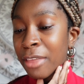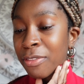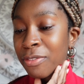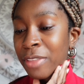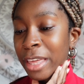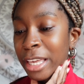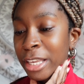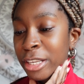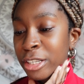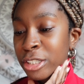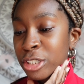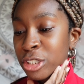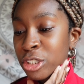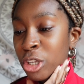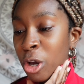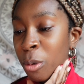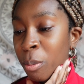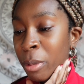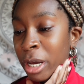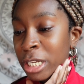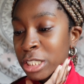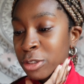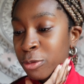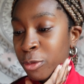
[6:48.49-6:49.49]
Thank you
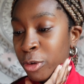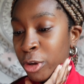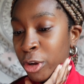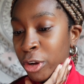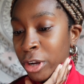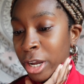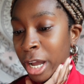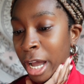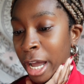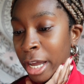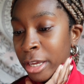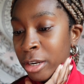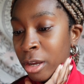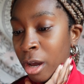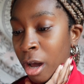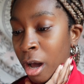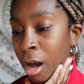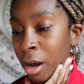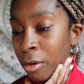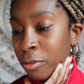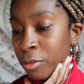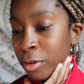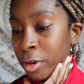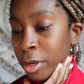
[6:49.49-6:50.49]
so much for your kind
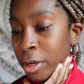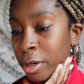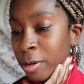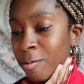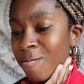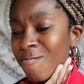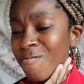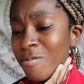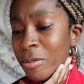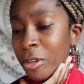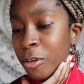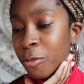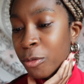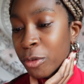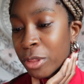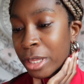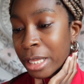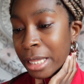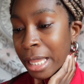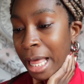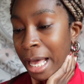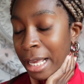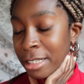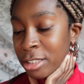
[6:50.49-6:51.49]
offer for
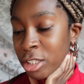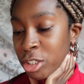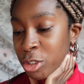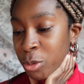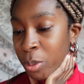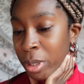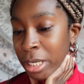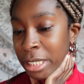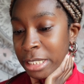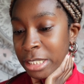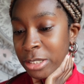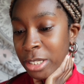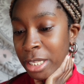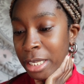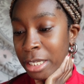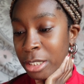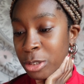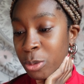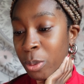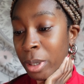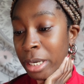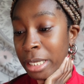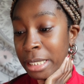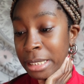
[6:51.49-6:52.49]
the class of
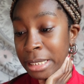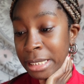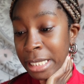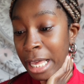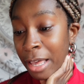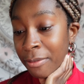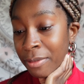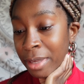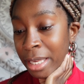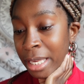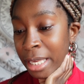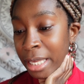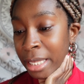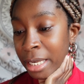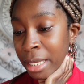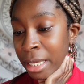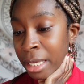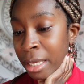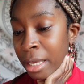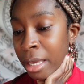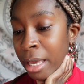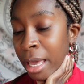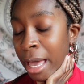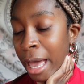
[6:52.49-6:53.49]

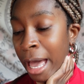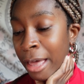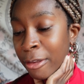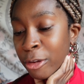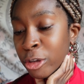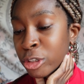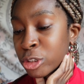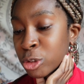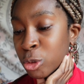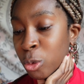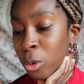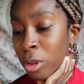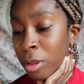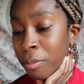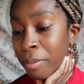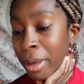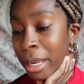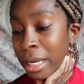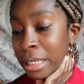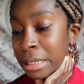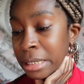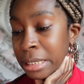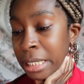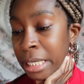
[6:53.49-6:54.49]
2027 at your School of
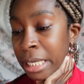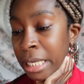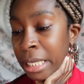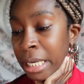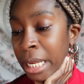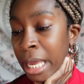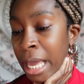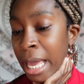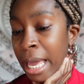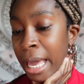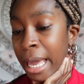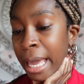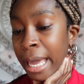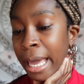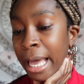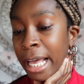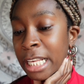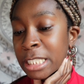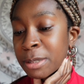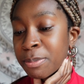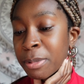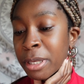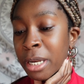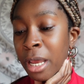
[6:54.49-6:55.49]
Medicine. It
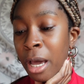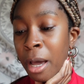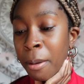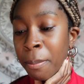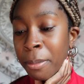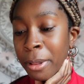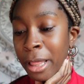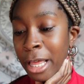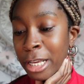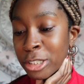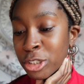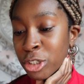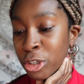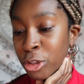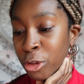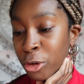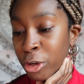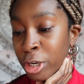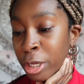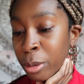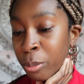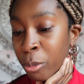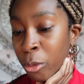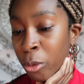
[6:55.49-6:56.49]
has been a pleasure
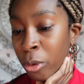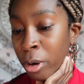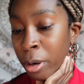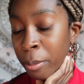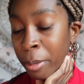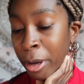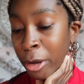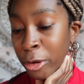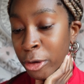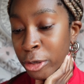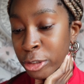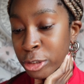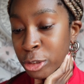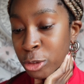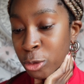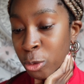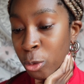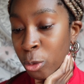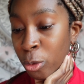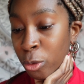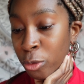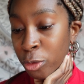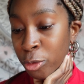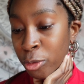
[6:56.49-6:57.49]
learning more about your
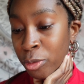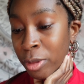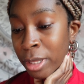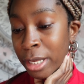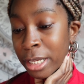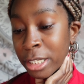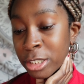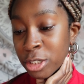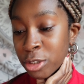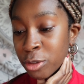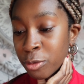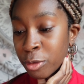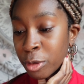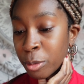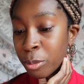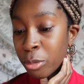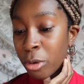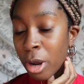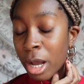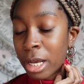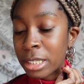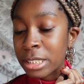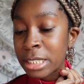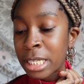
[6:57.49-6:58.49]
school through the interview
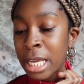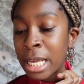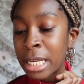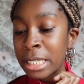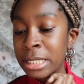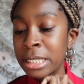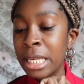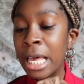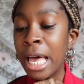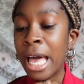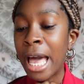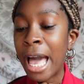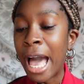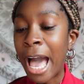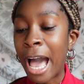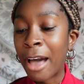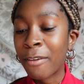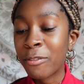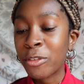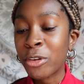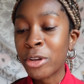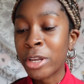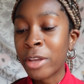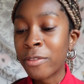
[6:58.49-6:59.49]
process.
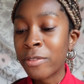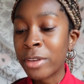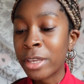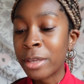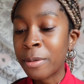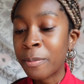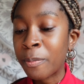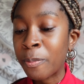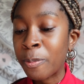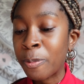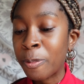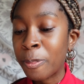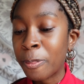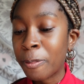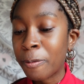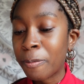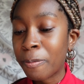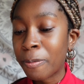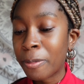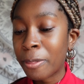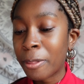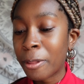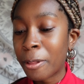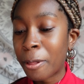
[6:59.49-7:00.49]
After giving,
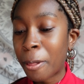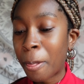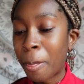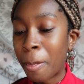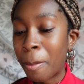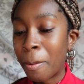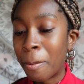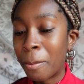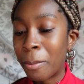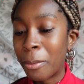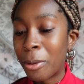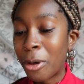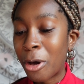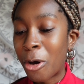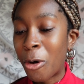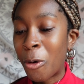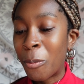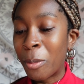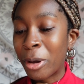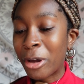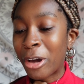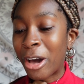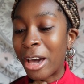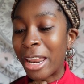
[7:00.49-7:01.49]

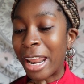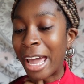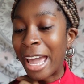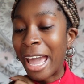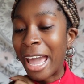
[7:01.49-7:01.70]
oh my God, I